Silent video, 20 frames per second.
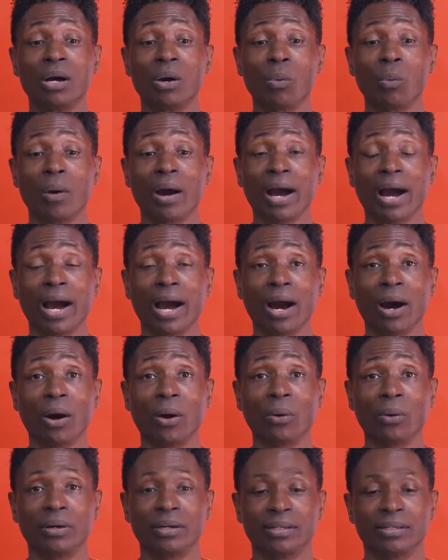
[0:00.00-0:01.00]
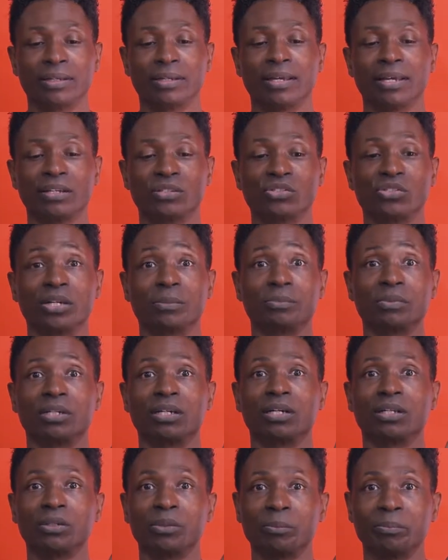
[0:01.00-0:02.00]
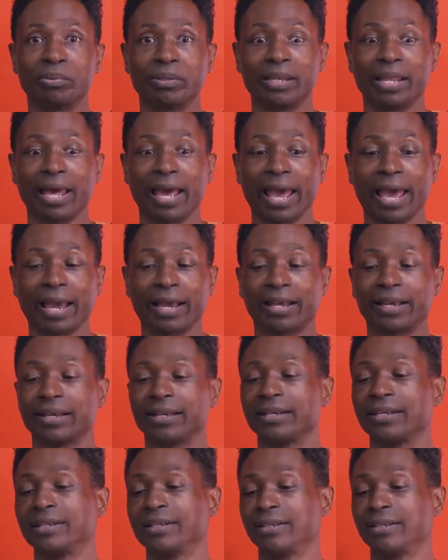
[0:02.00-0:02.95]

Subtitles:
Wow, except the color black.